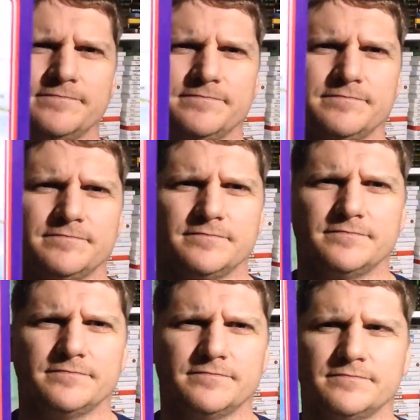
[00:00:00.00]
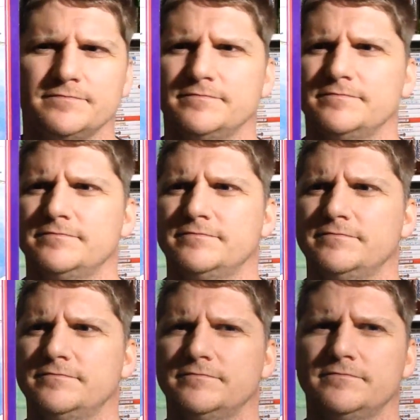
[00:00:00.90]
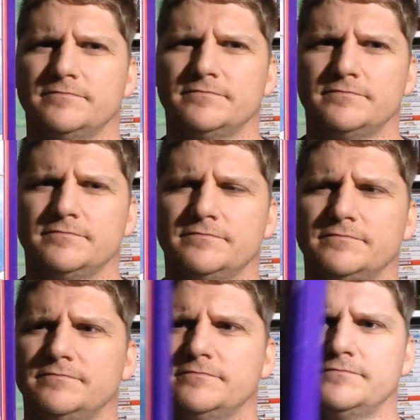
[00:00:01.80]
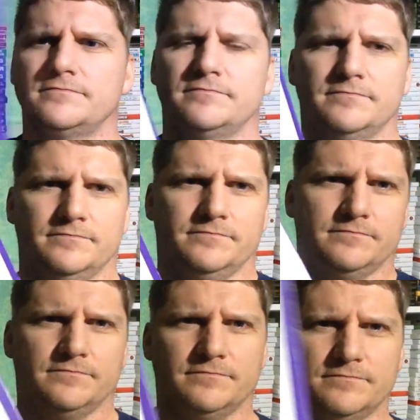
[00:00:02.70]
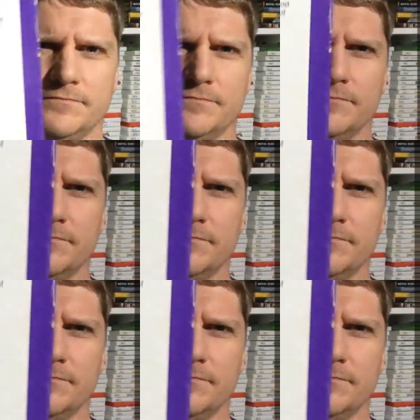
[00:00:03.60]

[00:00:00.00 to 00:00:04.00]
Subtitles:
(no one is talking)